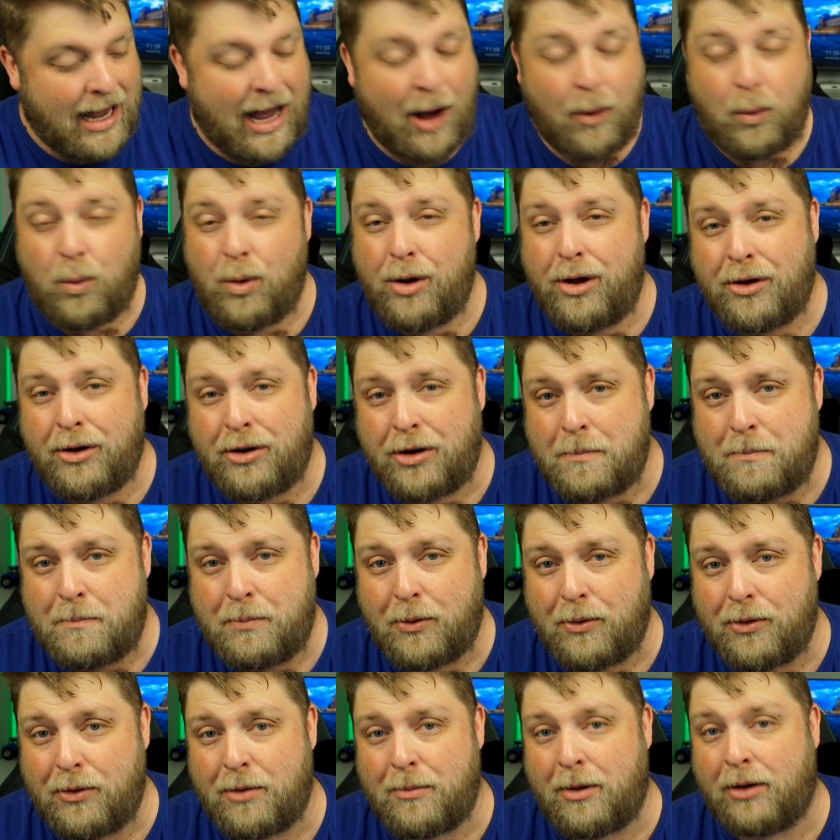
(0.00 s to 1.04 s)
I were going to
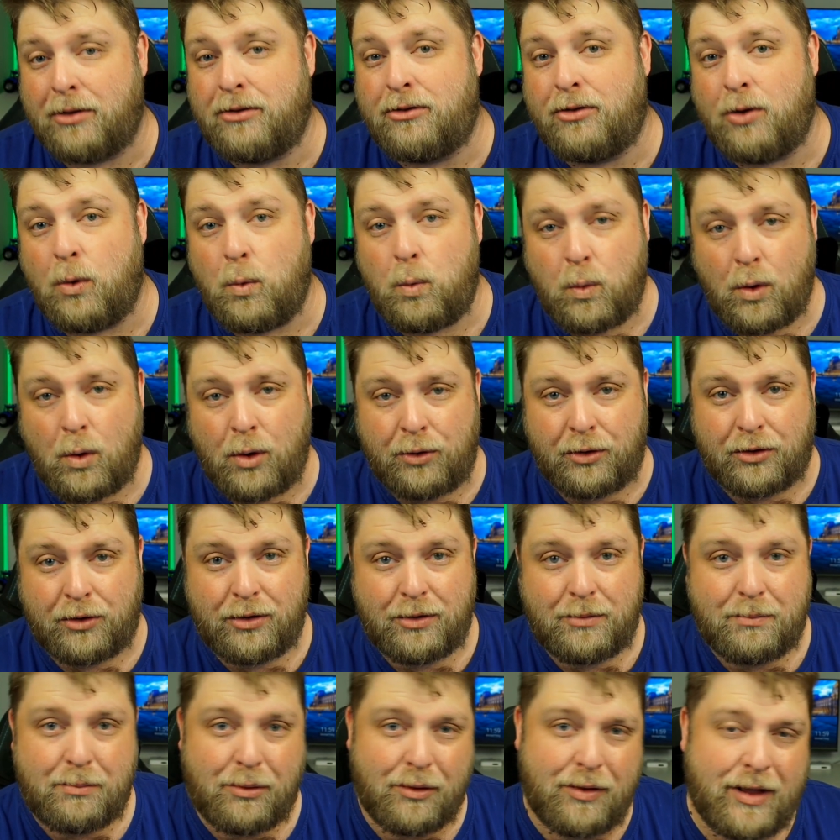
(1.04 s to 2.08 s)
put them onto wood,
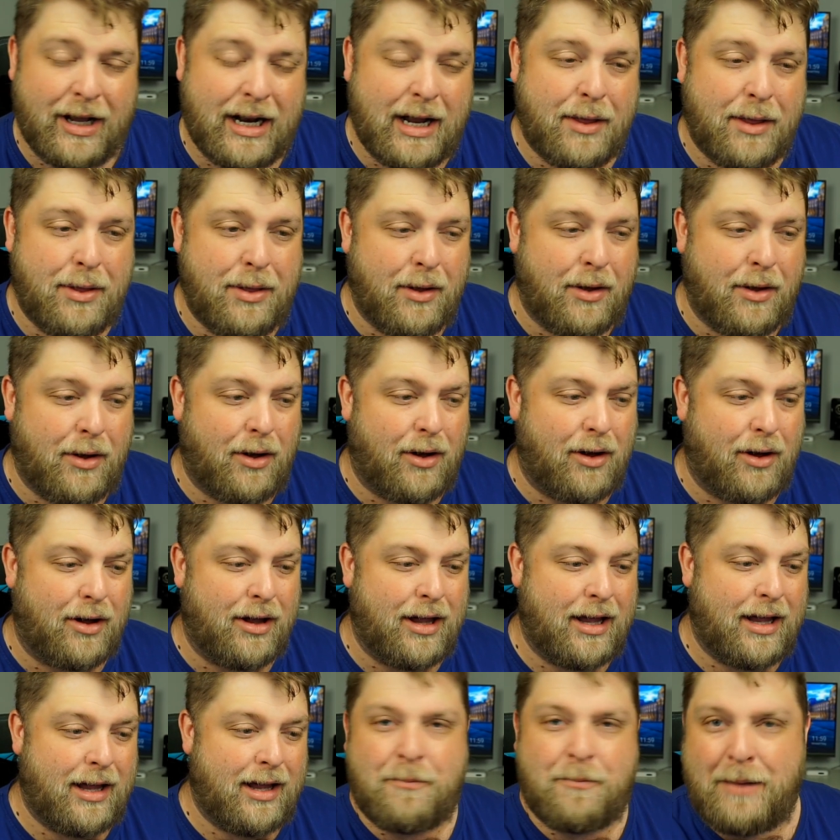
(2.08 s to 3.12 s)
but then I
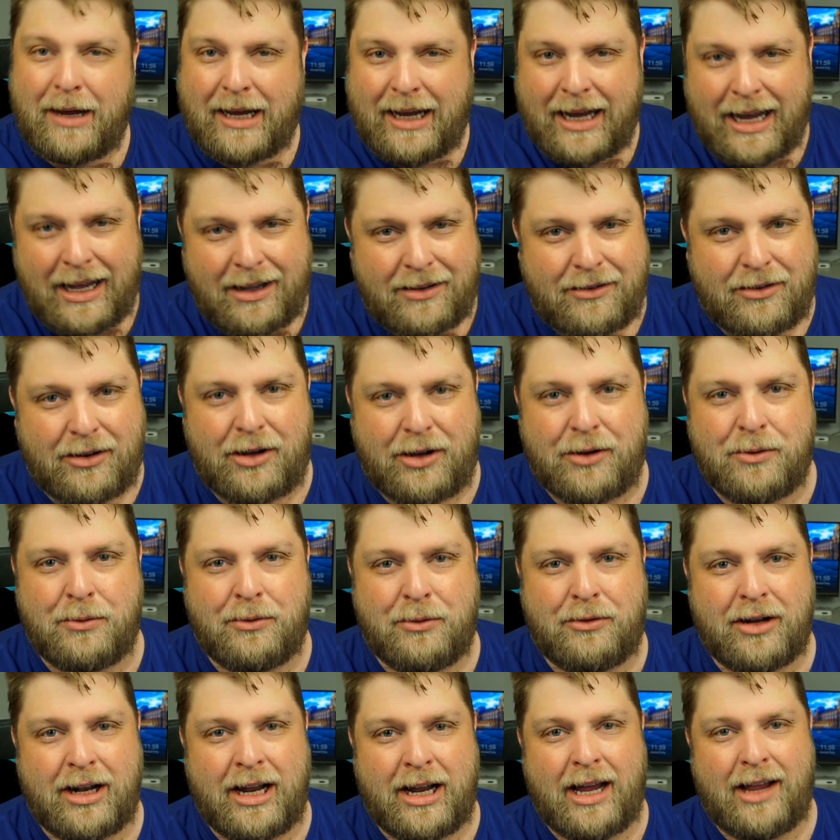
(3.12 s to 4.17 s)
thought, if my kids are
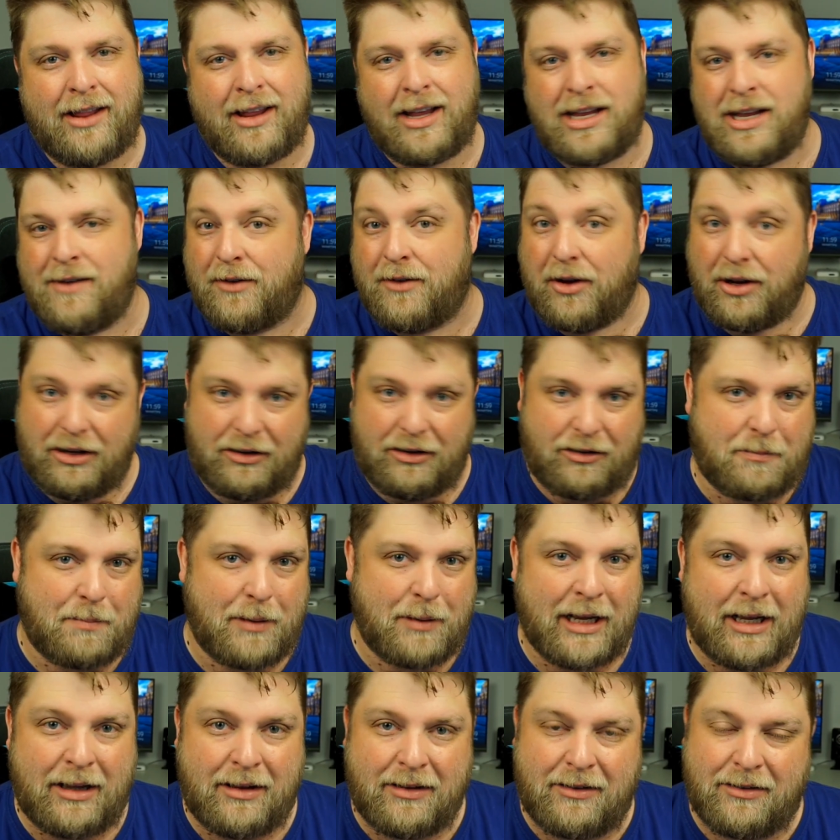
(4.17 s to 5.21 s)
using it, then you've got your
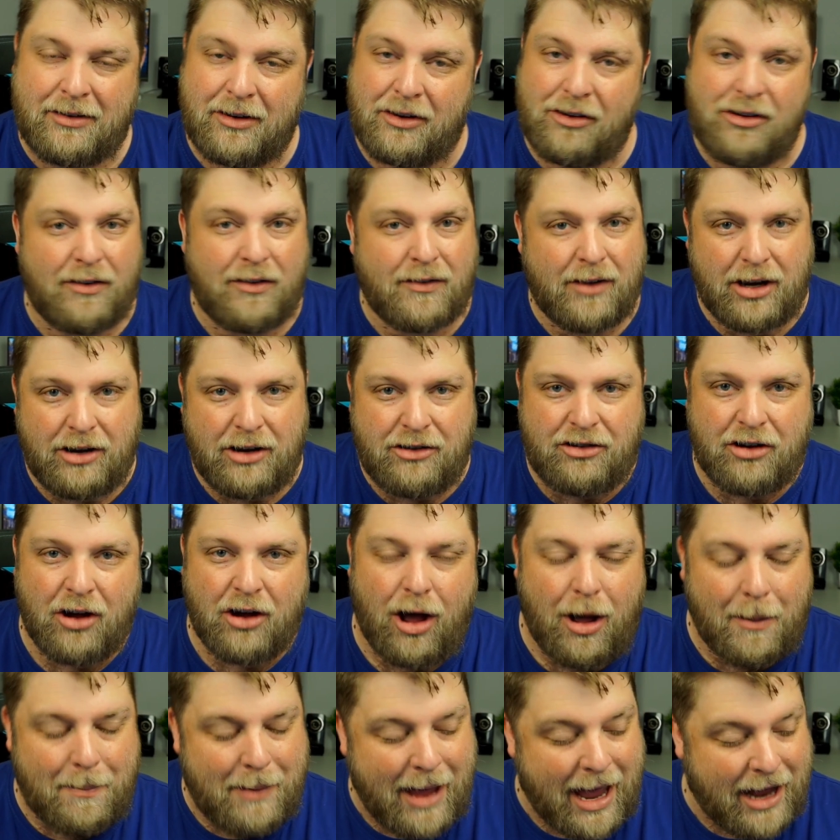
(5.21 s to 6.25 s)
splinters, you've got your
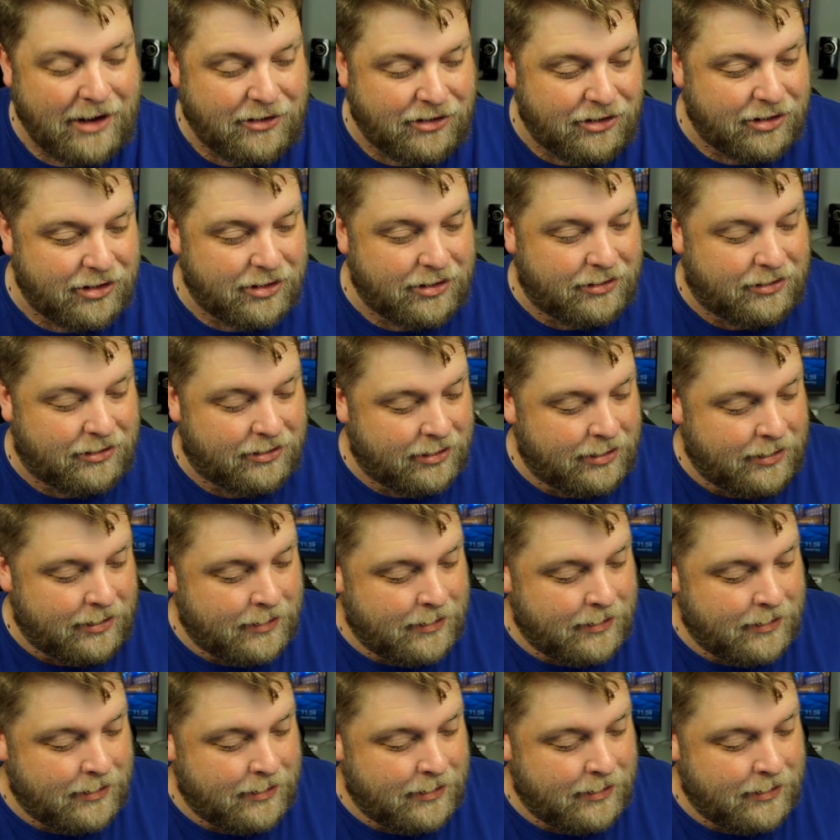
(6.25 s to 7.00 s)
sharp edges.